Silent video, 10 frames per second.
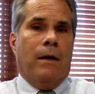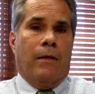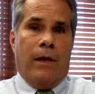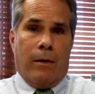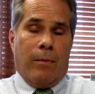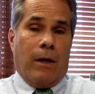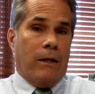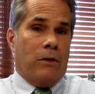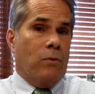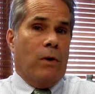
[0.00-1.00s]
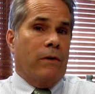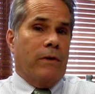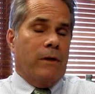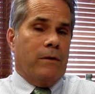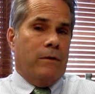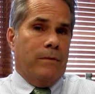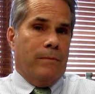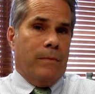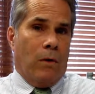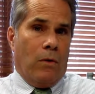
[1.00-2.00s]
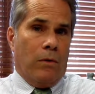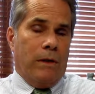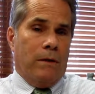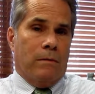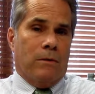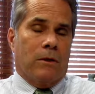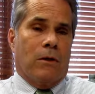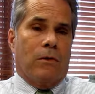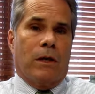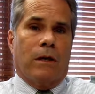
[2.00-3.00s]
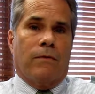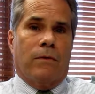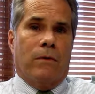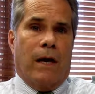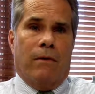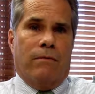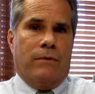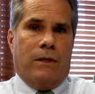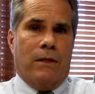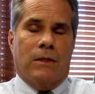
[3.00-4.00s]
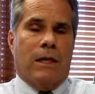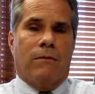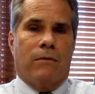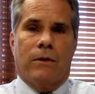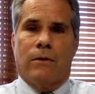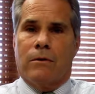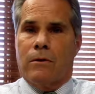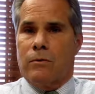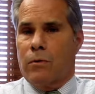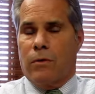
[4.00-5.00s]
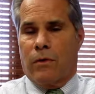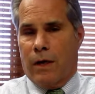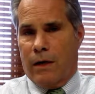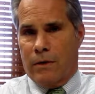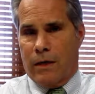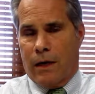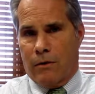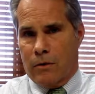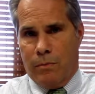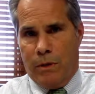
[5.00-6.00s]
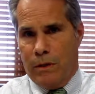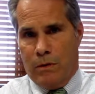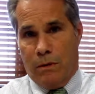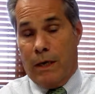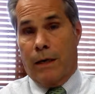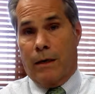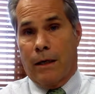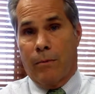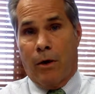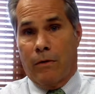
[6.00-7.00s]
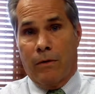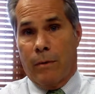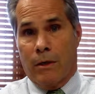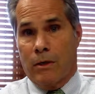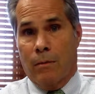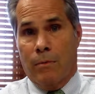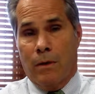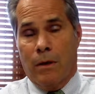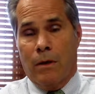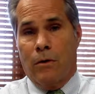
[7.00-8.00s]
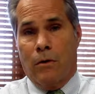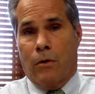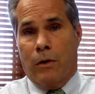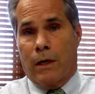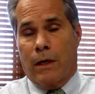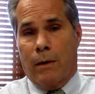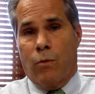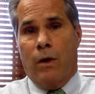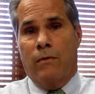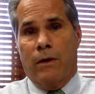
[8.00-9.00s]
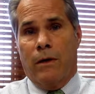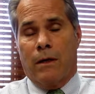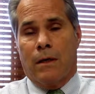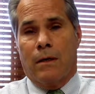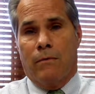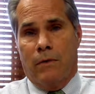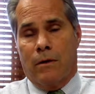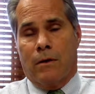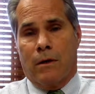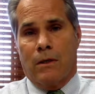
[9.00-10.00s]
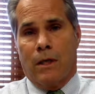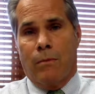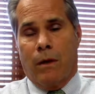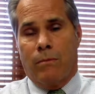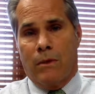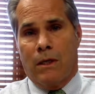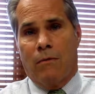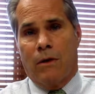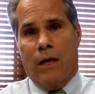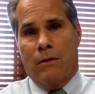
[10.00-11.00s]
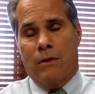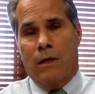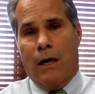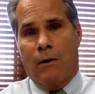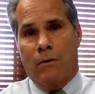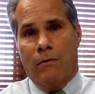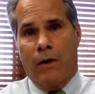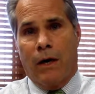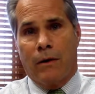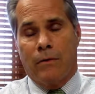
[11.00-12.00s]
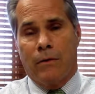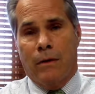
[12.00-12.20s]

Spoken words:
That applies to one vehicle only, so that if you have, say, 7 vehicles worth $1,000 apiece, you can't claim all of them exempt. You can only claim one vehicle exempt up to $7,000 in value.